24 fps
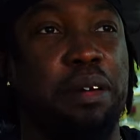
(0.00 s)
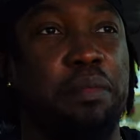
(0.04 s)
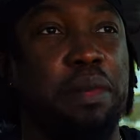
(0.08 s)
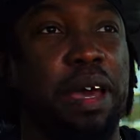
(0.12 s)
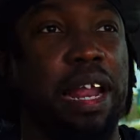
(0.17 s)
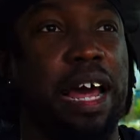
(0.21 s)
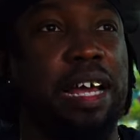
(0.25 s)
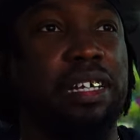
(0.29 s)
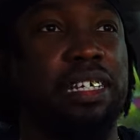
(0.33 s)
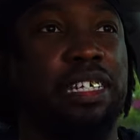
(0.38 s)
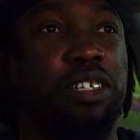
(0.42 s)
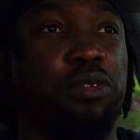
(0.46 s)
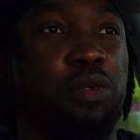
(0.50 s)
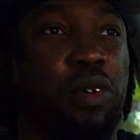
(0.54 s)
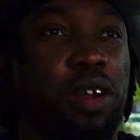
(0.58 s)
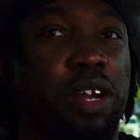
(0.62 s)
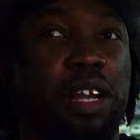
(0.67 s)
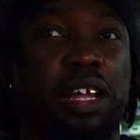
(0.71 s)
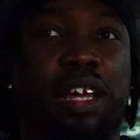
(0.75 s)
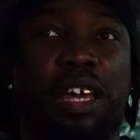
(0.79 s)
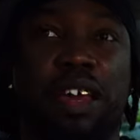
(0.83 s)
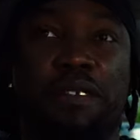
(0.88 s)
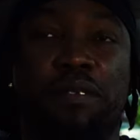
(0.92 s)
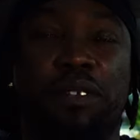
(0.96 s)
man, I just wanted
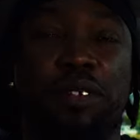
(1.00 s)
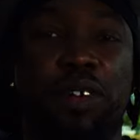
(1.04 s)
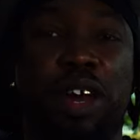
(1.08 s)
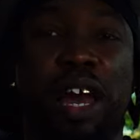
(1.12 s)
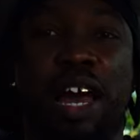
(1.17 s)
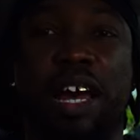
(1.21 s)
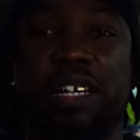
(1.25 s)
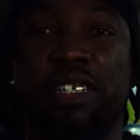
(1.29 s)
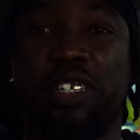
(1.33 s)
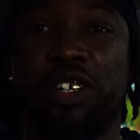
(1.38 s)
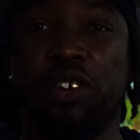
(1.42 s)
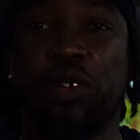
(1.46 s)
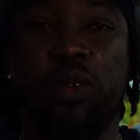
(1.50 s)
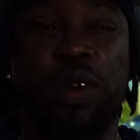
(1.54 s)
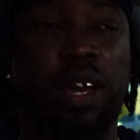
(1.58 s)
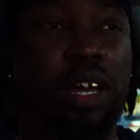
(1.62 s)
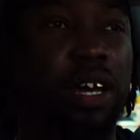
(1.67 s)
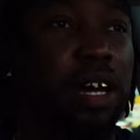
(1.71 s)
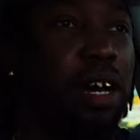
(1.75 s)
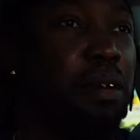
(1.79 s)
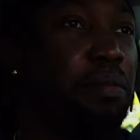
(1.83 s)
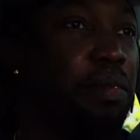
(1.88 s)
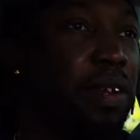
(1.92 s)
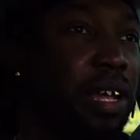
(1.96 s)
to give you guys a quick
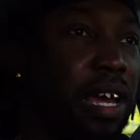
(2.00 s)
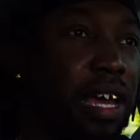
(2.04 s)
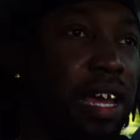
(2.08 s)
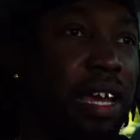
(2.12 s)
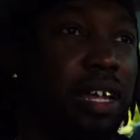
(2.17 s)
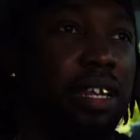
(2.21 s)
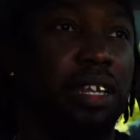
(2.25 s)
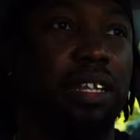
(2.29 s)
update,